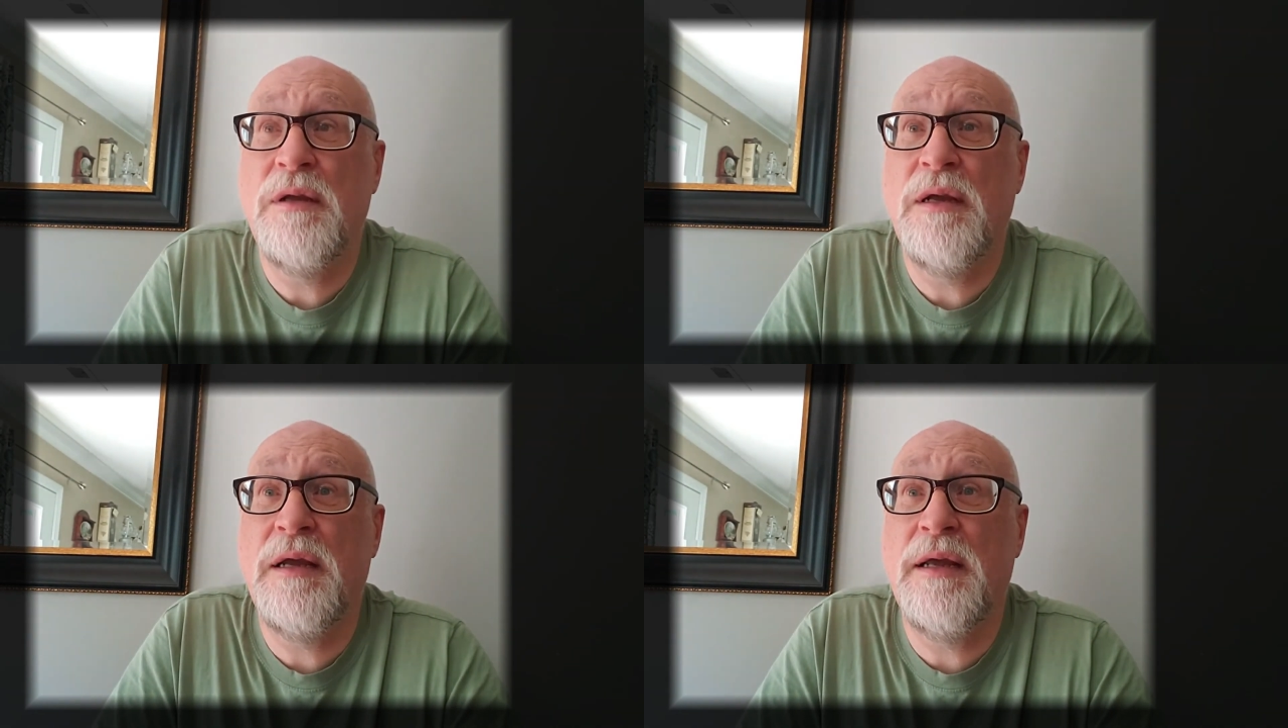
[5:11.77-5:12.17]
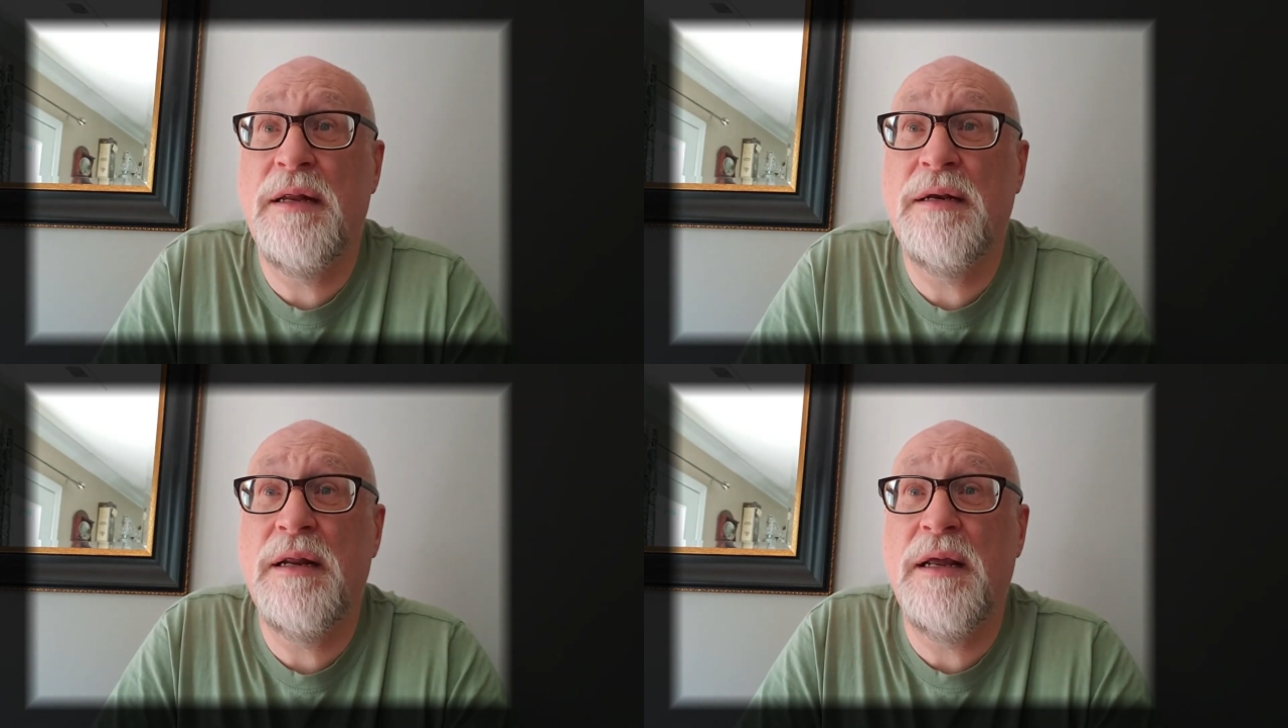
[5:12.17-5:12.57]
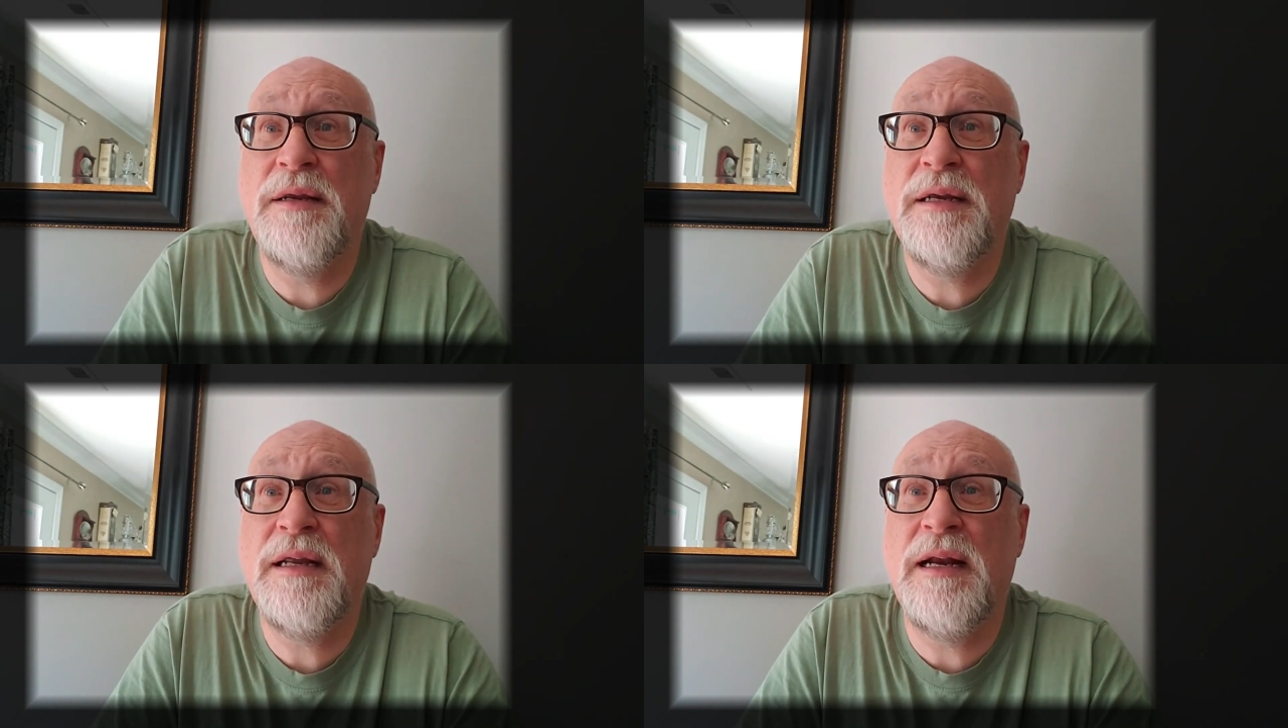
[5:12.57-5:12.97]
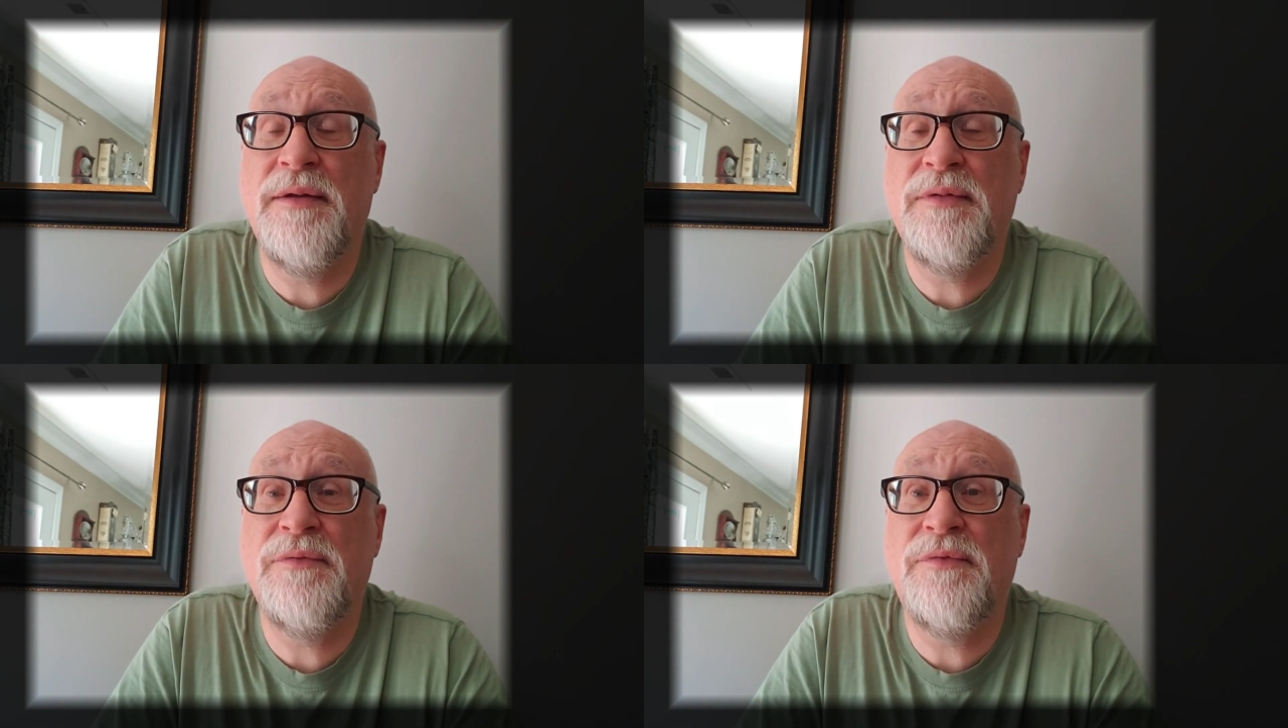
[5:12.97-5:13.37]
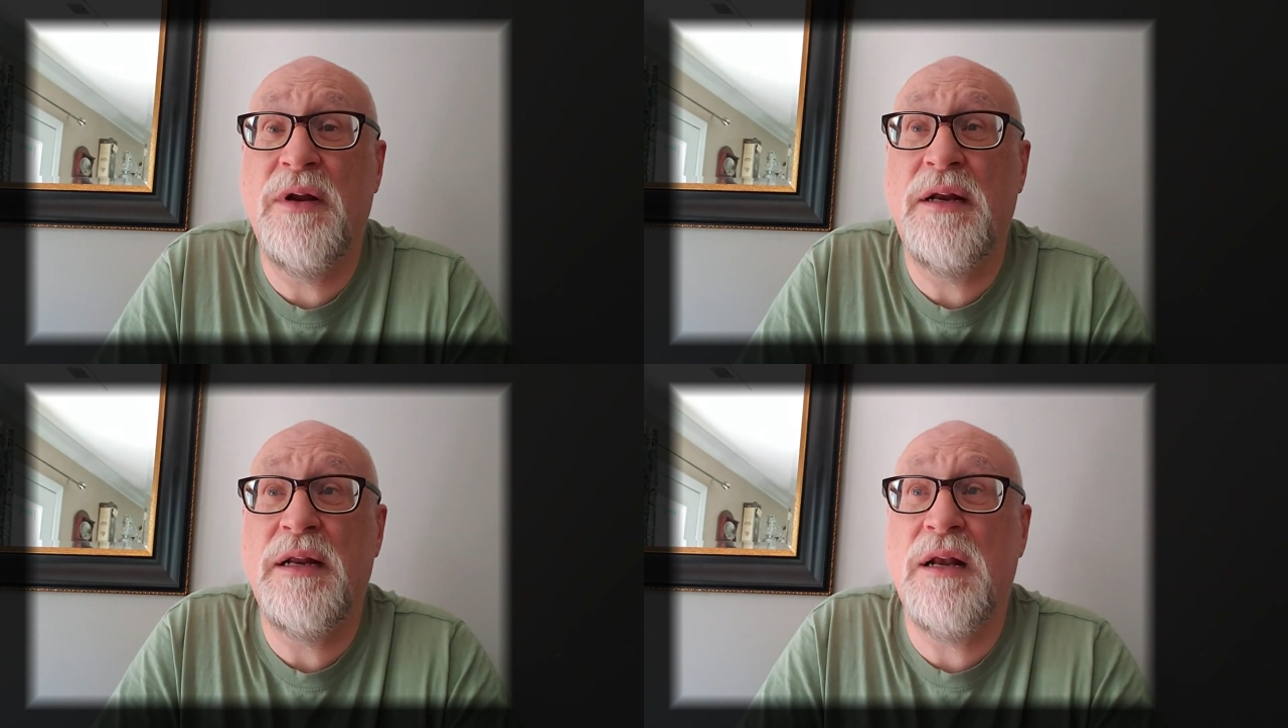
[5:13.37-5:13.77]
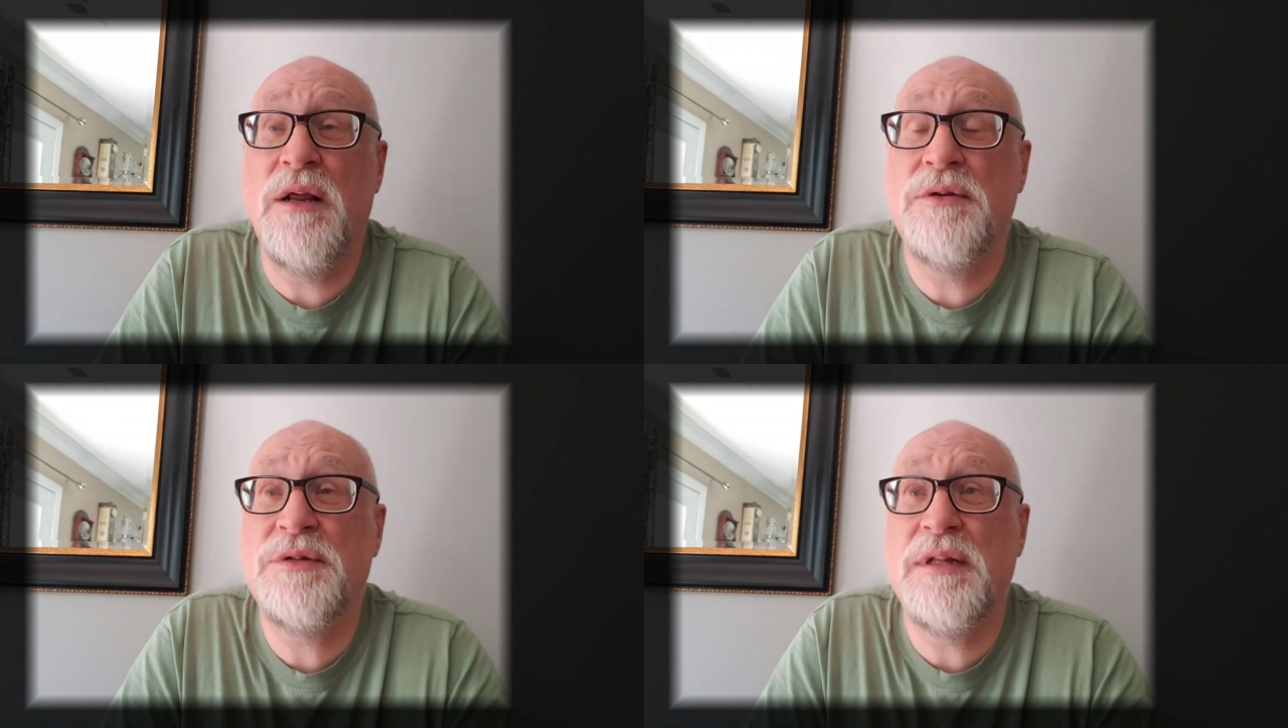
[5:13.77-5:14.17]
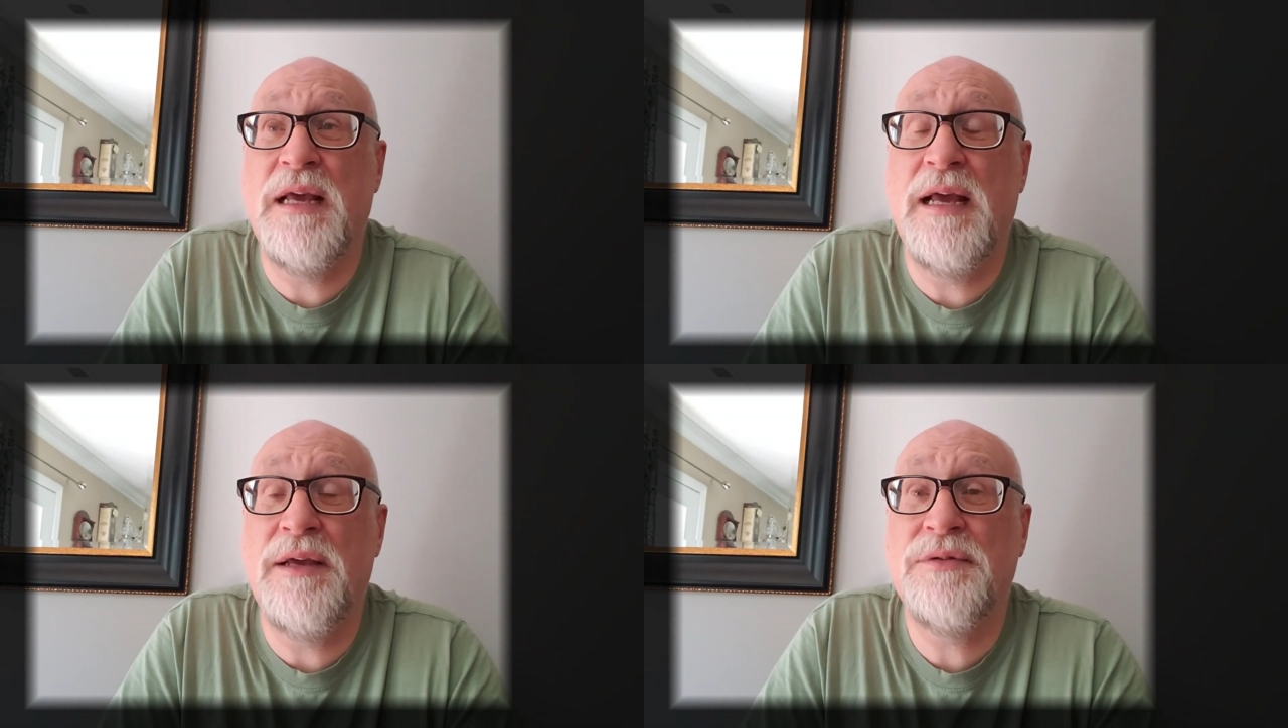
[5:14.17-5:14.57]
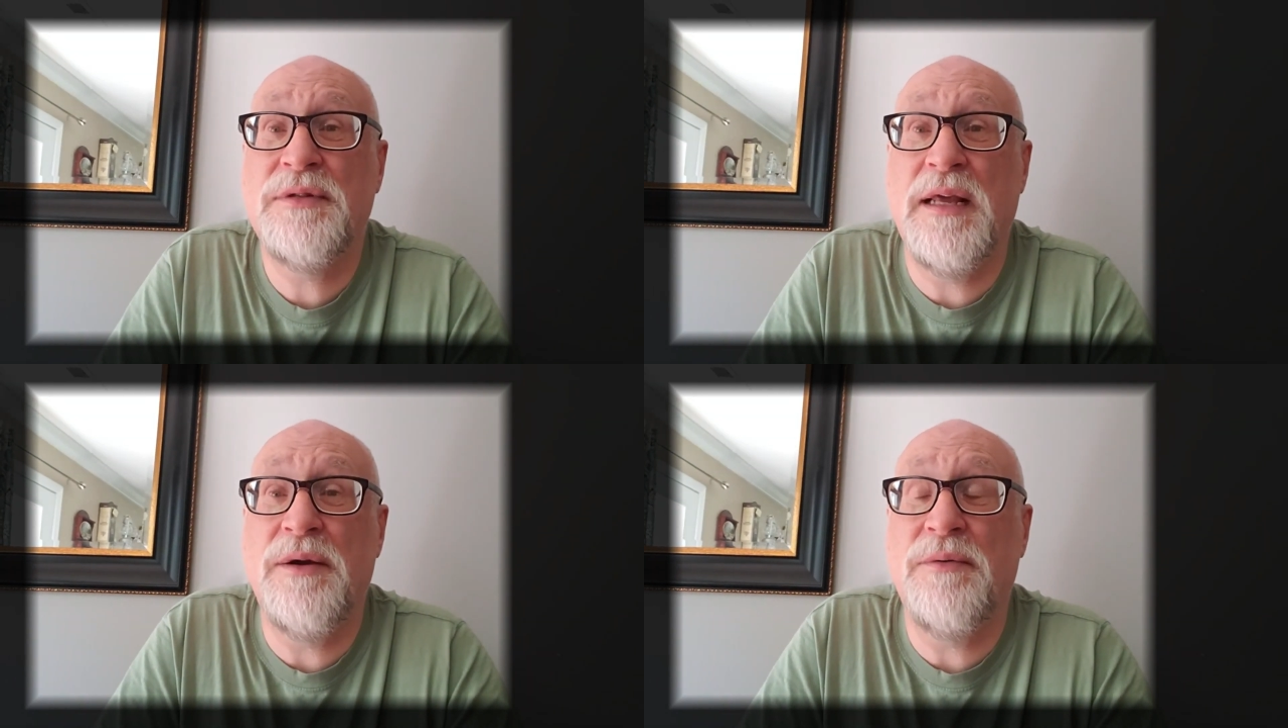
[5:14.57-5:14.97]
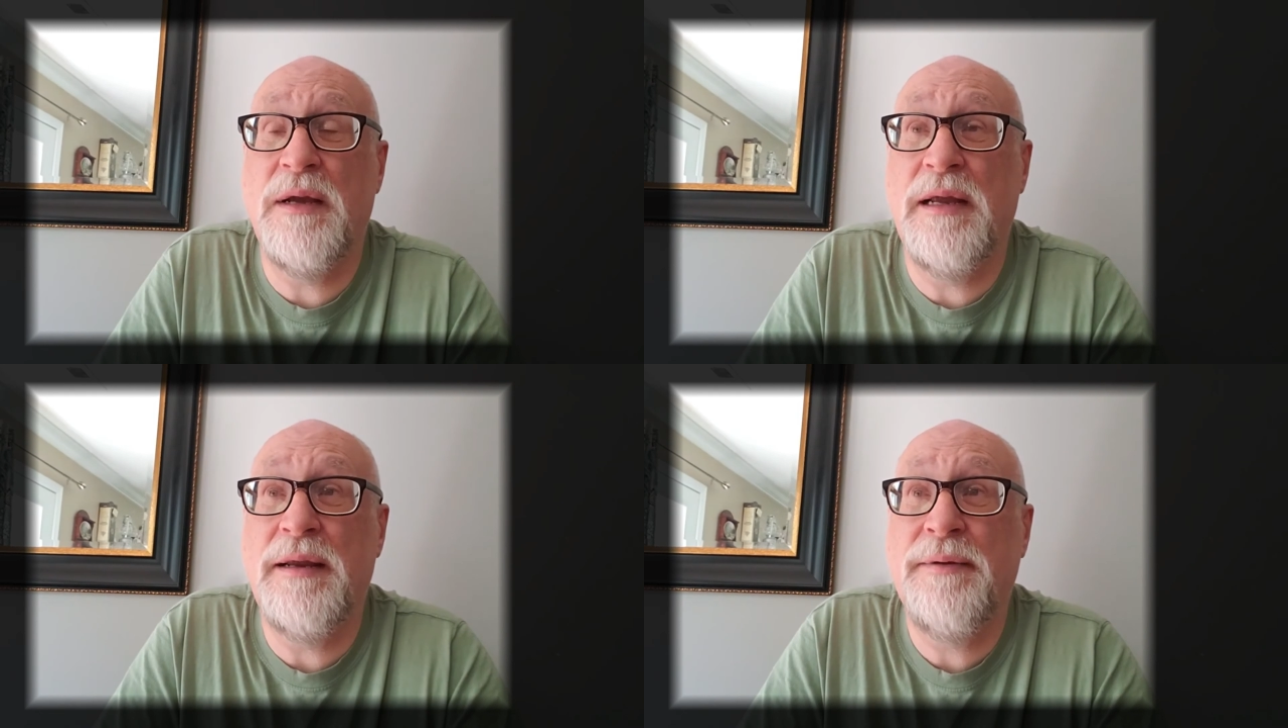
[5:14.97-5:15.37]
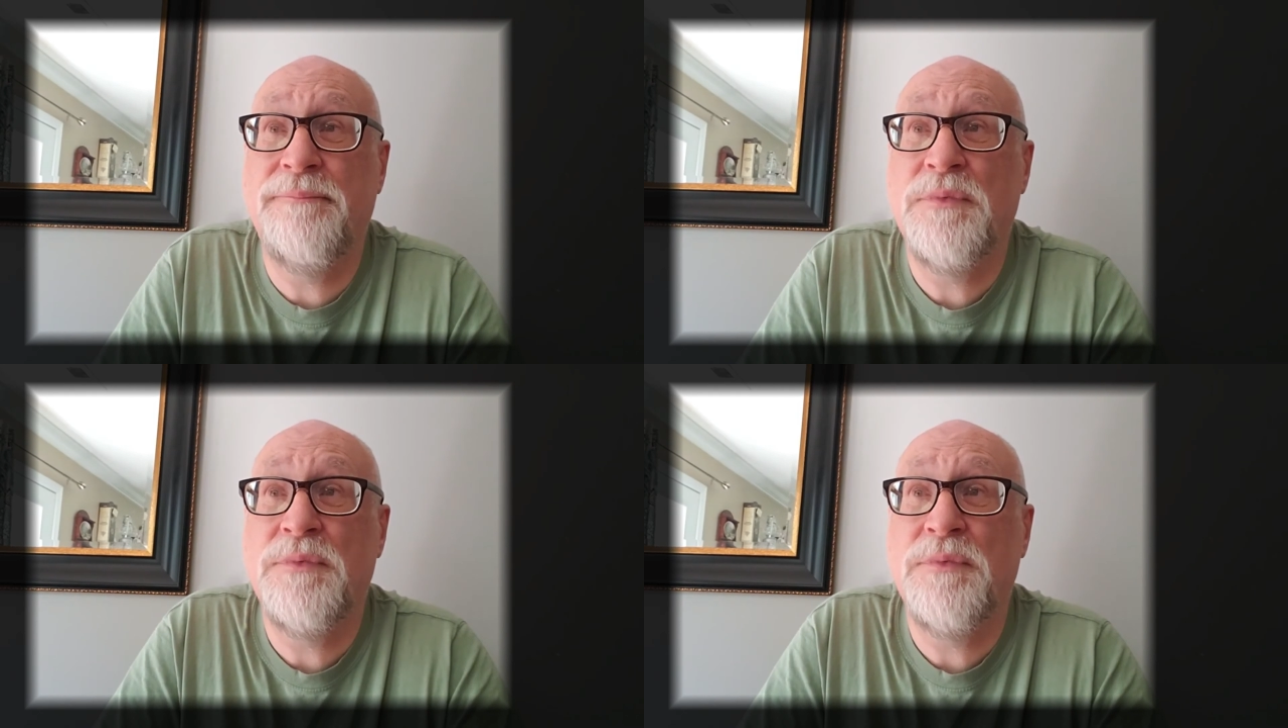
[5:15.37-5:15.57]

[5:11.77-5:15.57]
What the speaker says: and you can have them fairly close to the house that way.